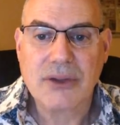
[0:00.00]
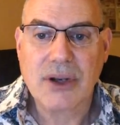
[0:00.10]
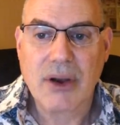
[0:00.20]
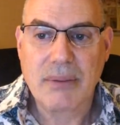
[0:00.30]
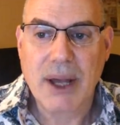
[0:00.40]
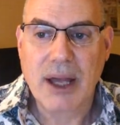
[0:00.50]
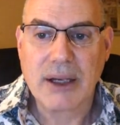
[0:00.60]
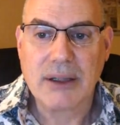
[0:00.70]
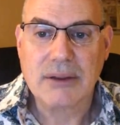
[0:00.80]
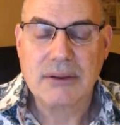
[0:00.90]
in our body.
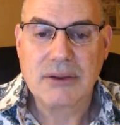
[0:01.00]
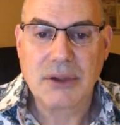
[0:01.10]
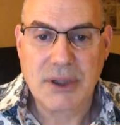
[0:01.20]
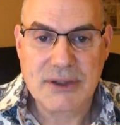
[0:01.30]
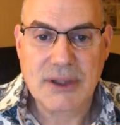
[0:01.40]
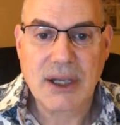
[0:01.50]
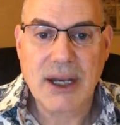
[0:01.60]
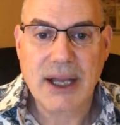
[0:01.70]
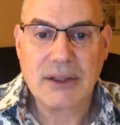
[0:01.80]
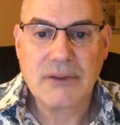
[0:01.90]
So it is a
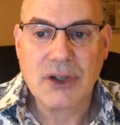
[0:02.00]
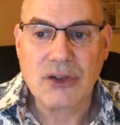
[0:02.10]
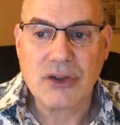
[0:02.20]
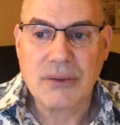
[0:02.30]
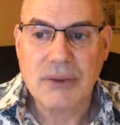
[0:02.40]
connective tissue.